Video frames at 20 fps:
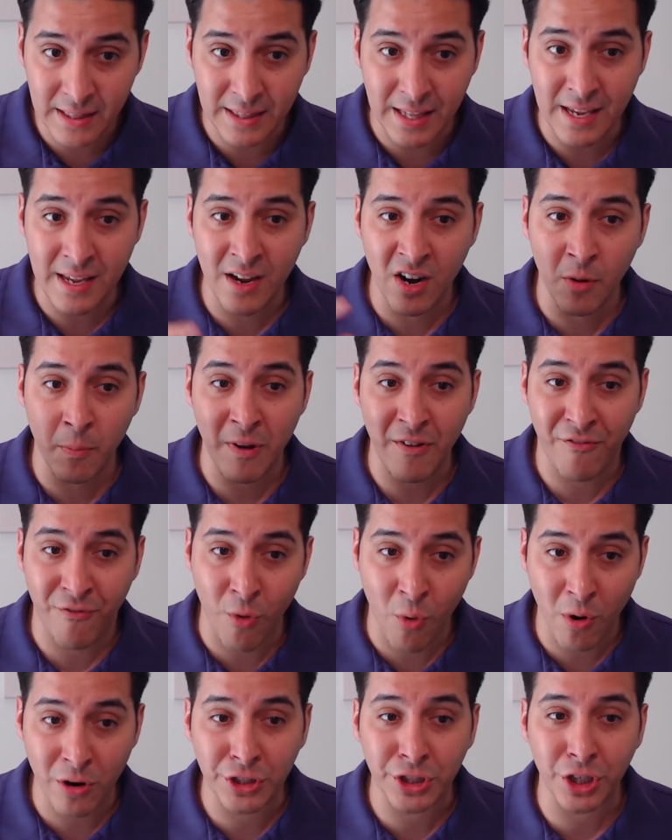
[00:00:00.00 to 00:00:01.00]
the year
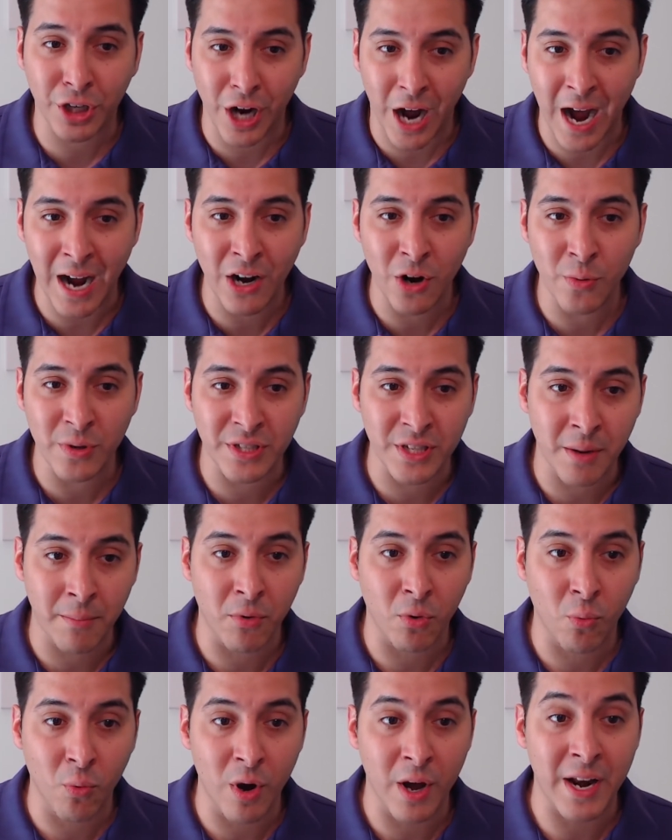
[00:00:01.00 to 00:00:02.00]
before, Chicago was
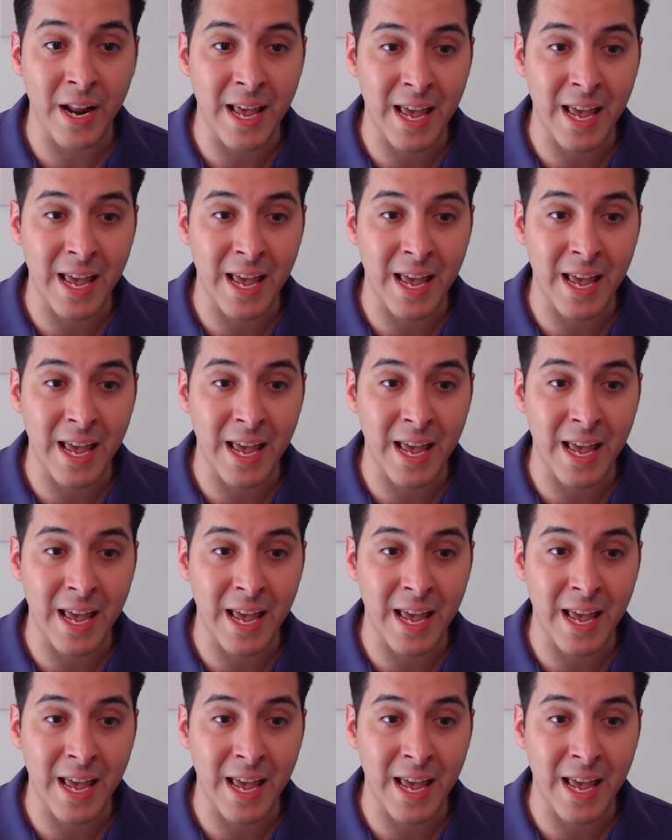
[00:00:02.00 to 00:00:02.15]
number 1.